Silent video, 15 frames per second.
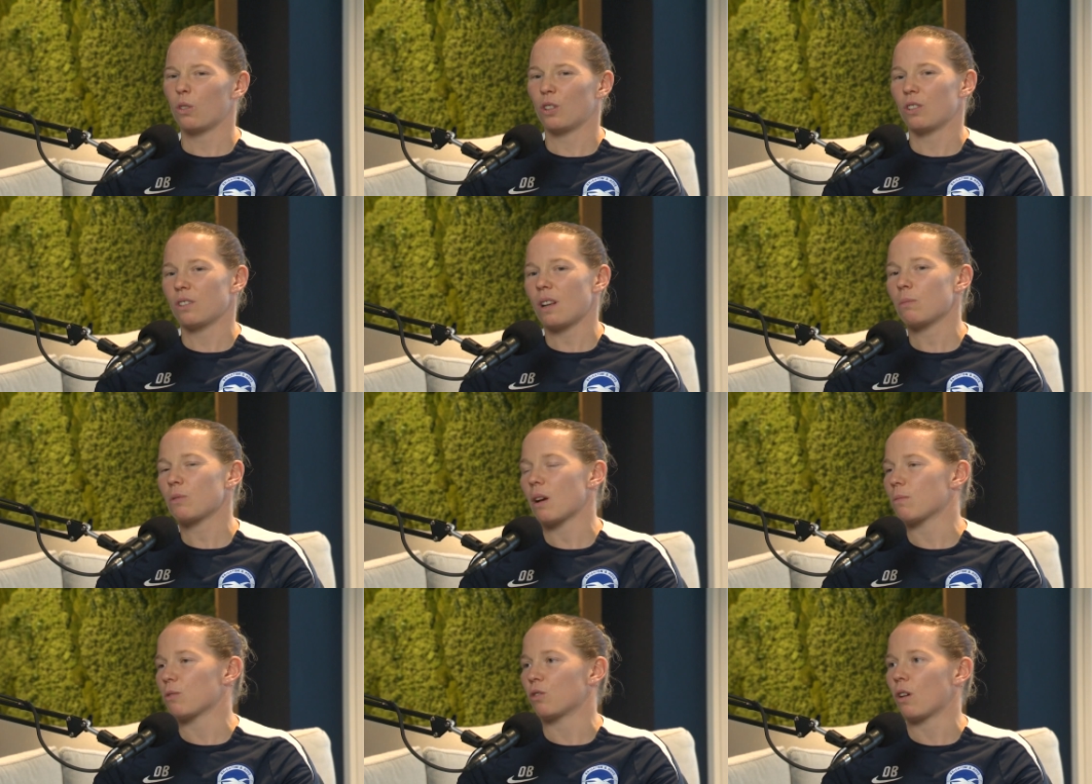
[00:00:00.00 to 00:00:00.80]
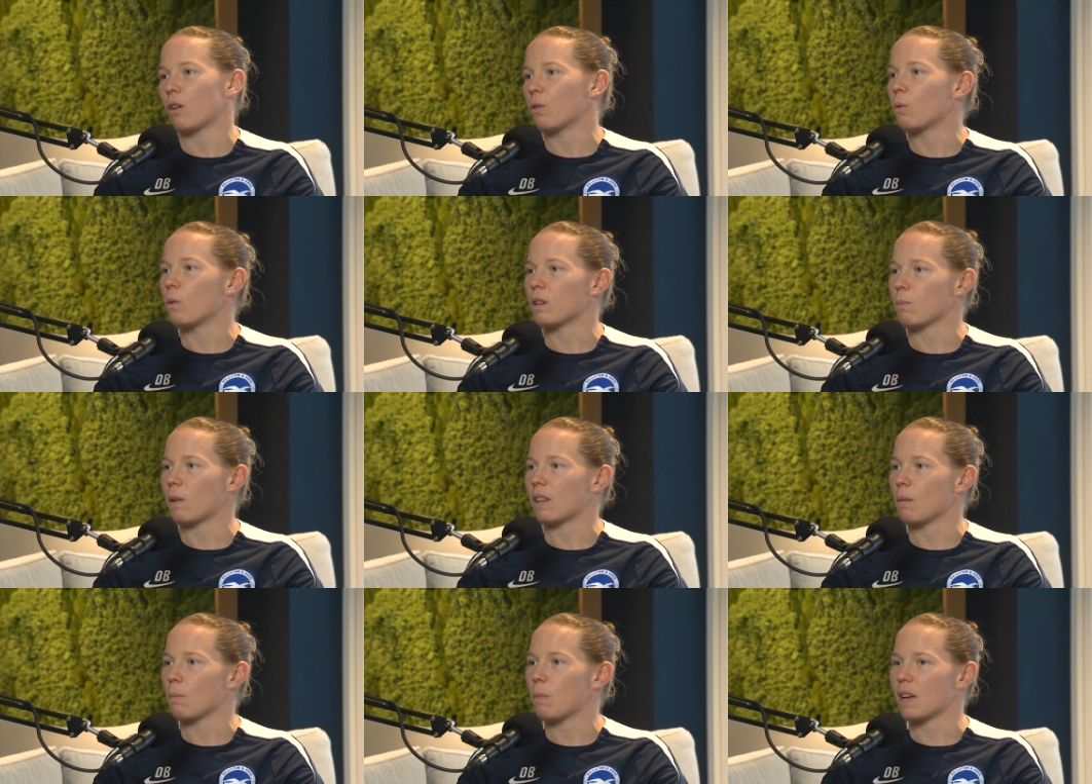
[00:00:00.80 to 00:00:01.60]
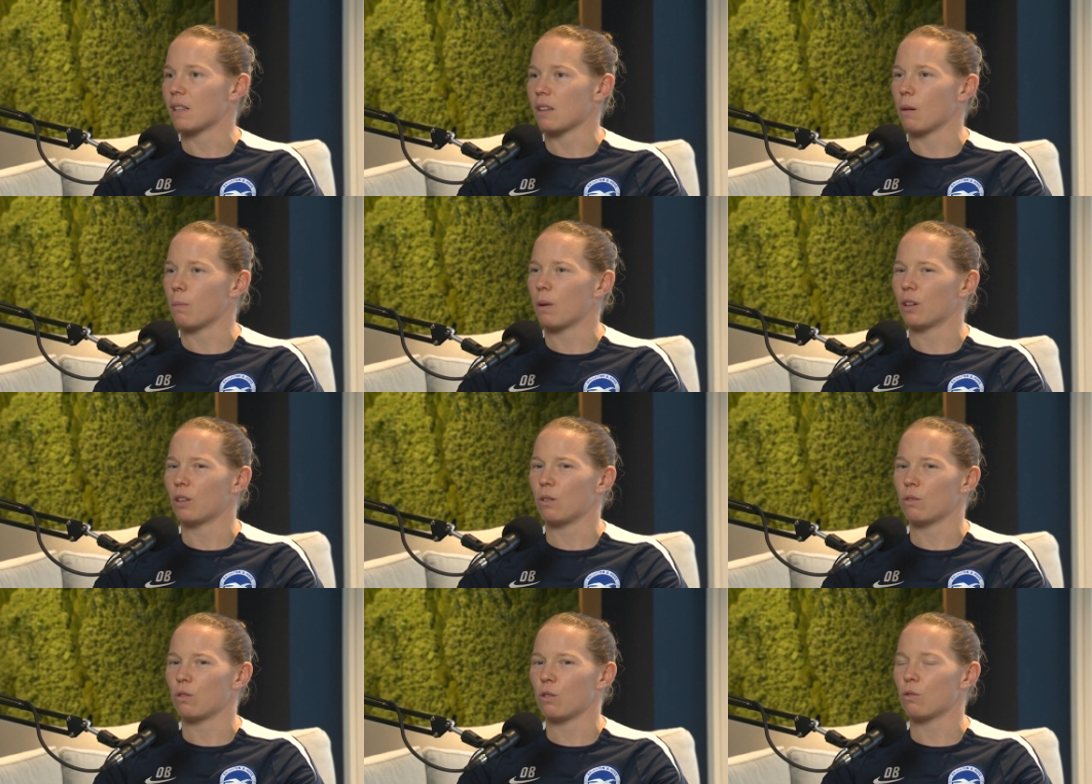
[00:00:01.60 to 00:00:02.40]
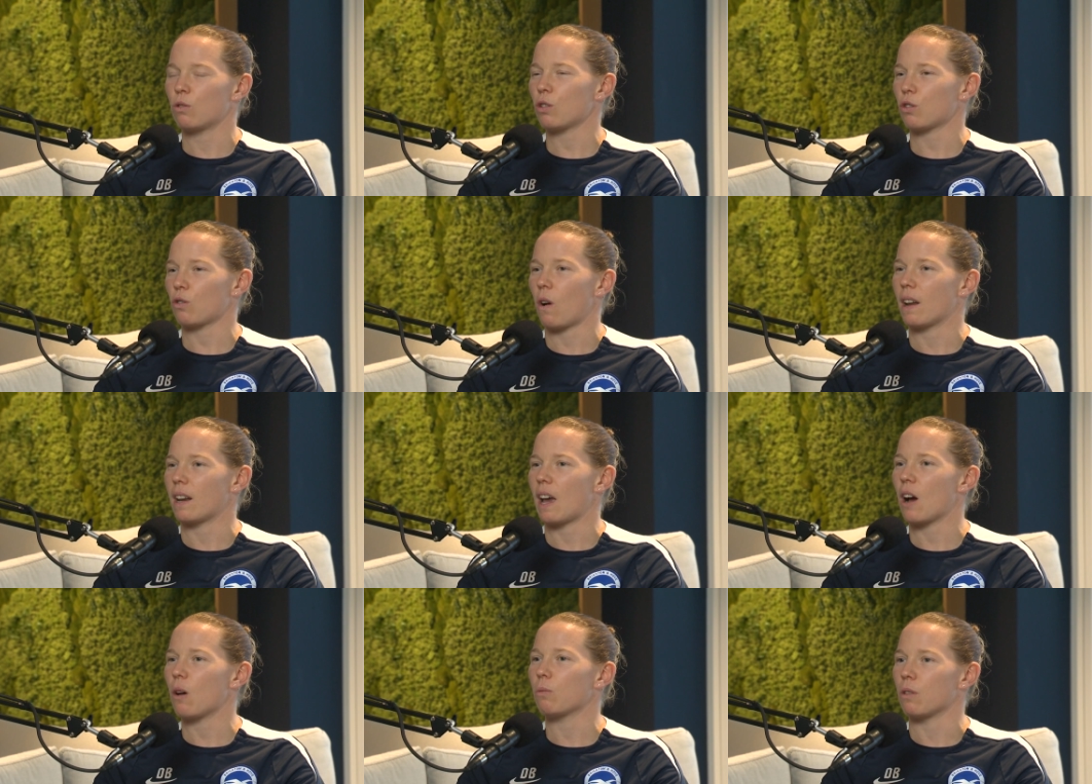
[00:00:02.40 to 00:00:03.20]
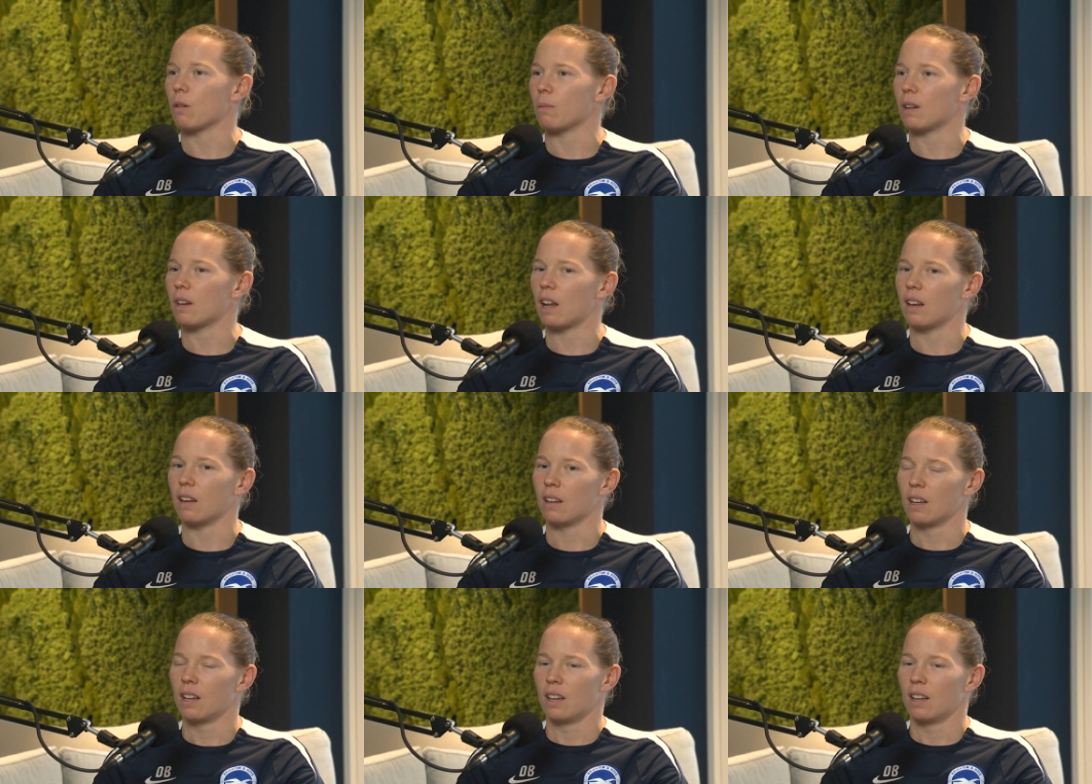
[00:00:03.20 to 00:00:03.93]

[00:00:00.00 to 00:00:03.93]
Sometimes you don't always make them better, but you just try and help them. And then